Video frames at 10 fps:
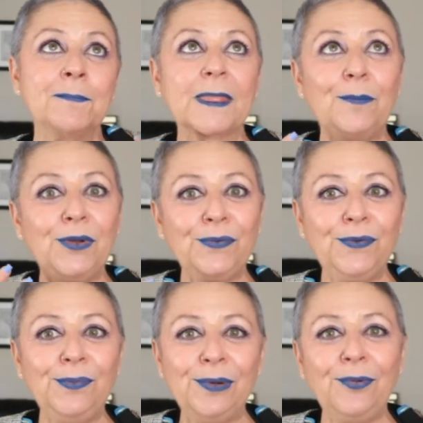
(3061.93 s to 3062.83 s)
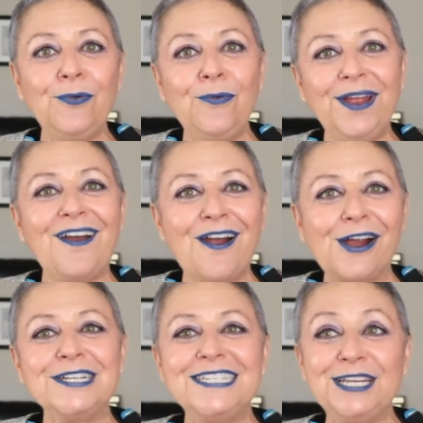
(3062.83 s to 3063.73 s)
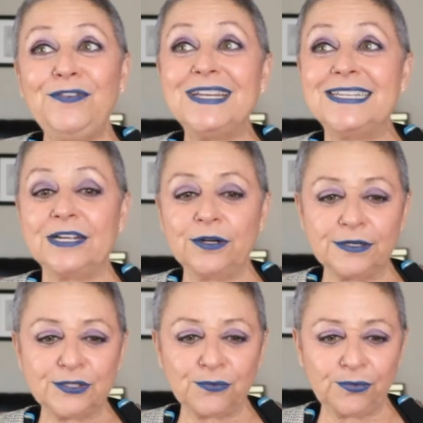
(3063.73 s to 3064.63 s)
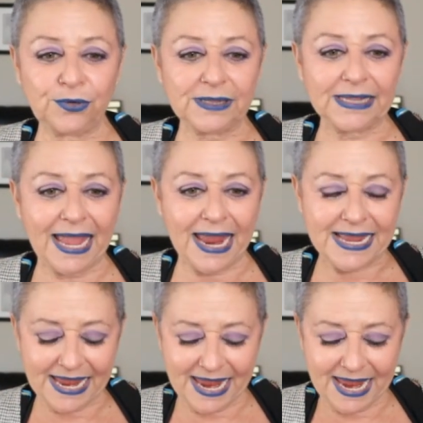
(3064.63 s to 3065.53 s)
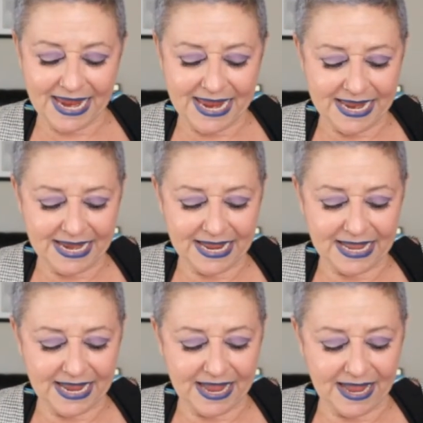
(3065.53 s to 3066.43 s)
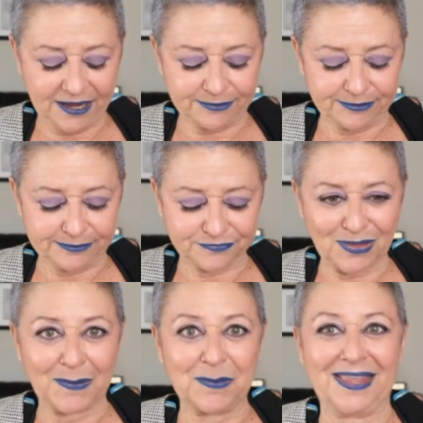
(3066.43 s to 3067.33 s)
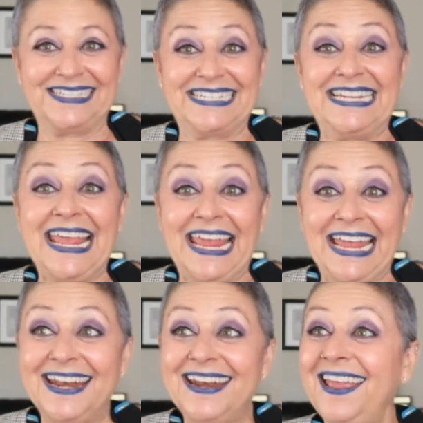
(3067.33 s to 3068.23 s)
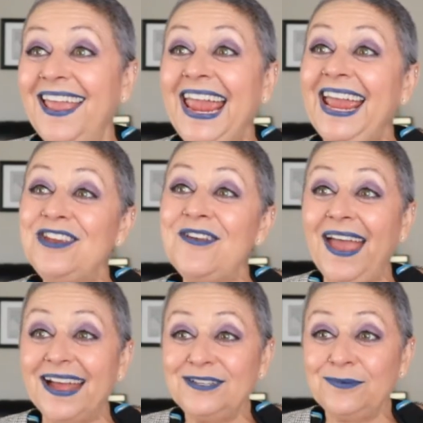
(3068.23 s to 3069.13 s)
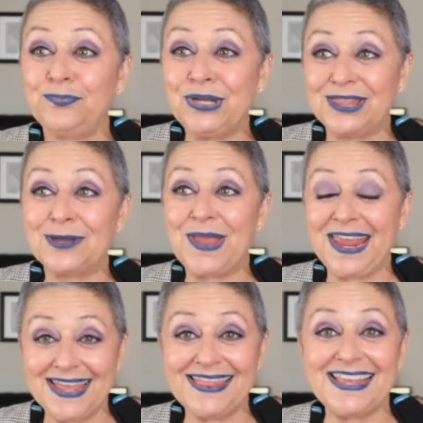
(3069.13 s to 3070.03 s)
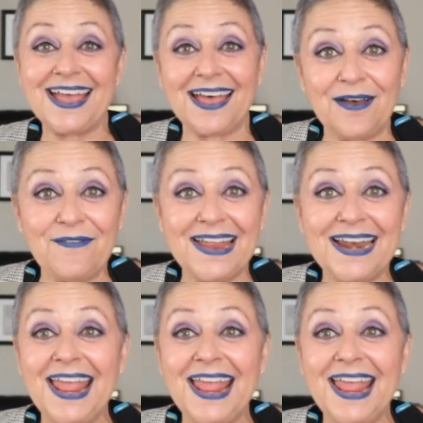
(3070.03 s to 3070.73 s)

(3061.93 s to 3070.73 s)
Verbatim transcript: But remember when our TV dinners were like in um, tin and you had to put them in the oven